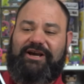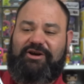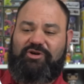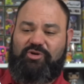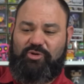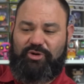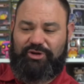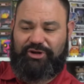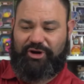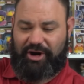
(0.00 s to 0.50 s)
a
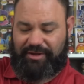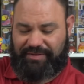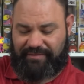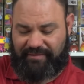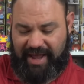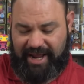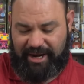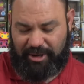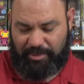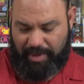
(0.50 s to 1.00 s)
cool Darth
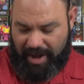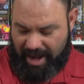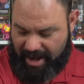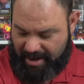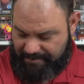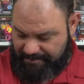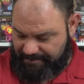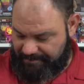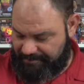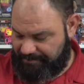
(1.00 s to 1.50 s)
Vader
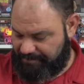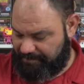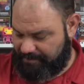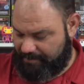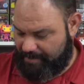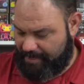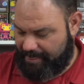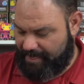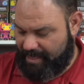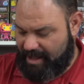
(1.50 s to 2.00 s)
pop.
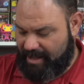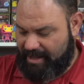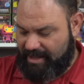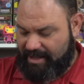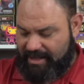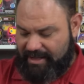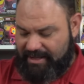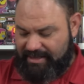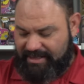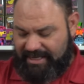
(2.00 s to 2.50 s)

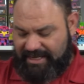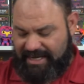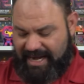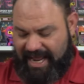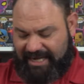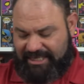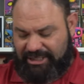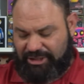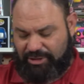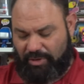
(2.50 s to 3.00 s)
The
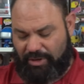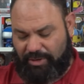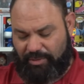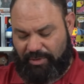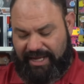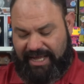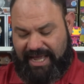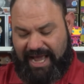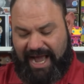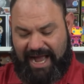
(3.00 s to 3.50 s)
next
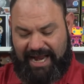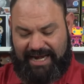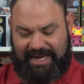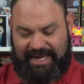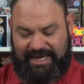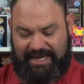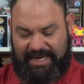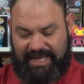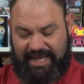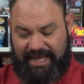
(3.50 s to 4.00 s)
one we got
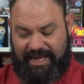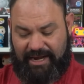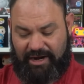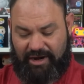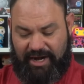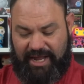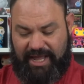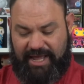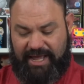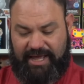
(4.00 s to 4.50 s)
in
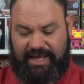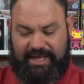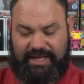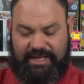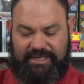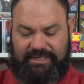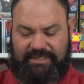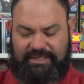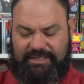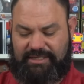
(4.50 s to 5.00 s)
here
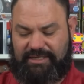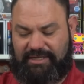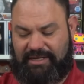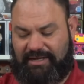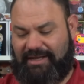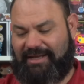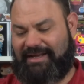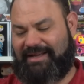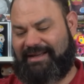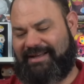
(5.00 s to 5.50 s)
is
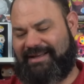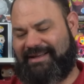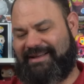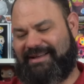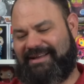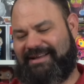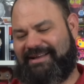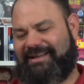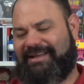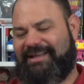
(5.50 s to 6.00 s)

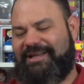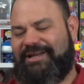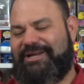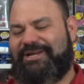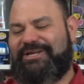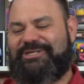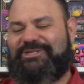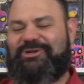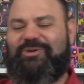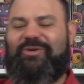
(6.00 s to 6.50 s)

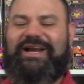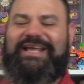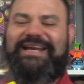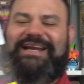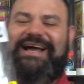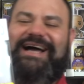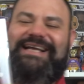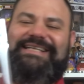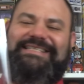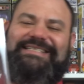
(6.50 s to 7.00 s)

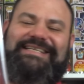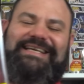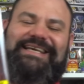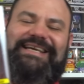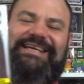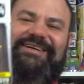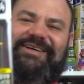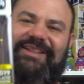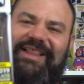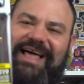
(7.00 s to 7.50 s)

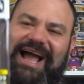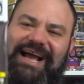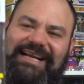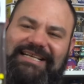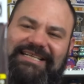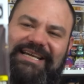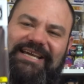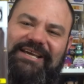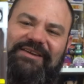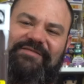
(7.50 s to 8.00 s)
2019
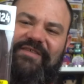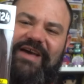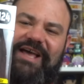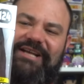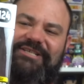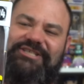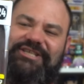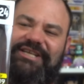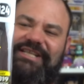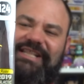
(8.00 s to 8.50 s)
Galactic
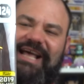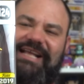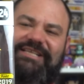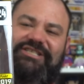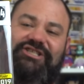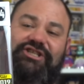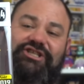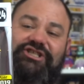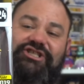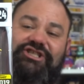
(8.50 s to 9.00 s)
Convention.
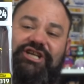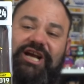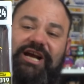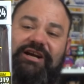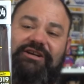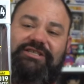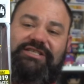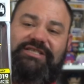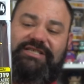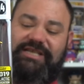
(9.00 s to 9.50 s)
That's the
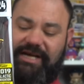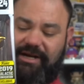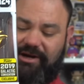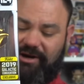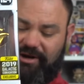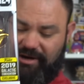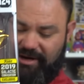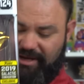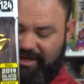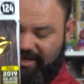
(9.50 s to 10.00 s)
shared
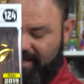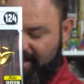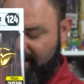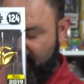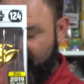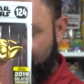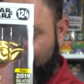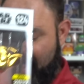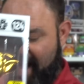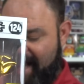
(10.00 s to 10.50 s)
sticker.
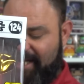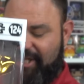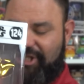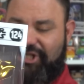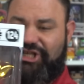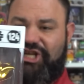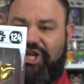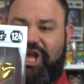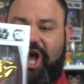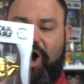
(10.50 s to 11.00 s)
That
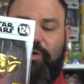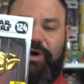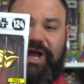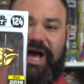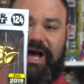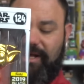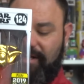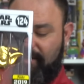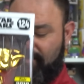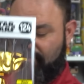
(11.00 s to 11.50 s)
is
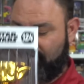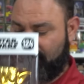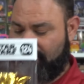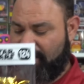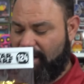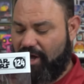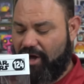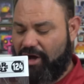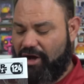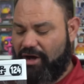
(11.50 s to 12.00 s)
Yoda.
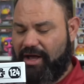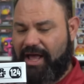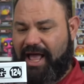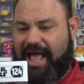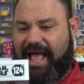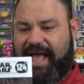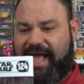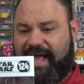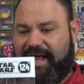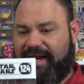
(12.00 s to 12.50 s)

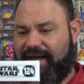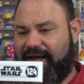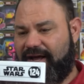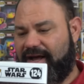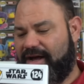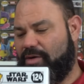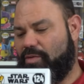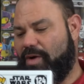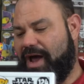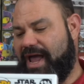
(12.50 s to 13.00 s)

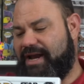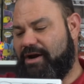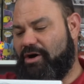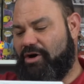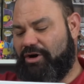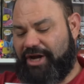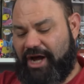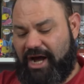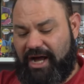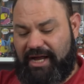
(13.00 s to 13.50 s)
And wait,
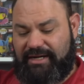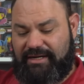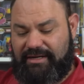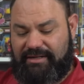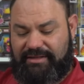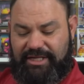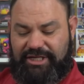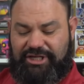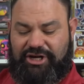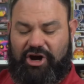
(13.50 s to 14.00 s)
hold on.
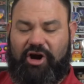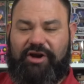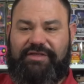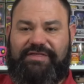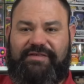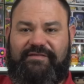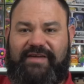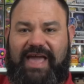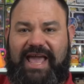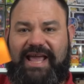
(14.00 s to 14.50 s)
The
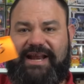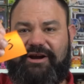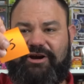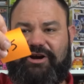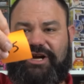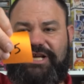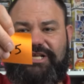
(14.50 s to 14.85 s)
Darth Vader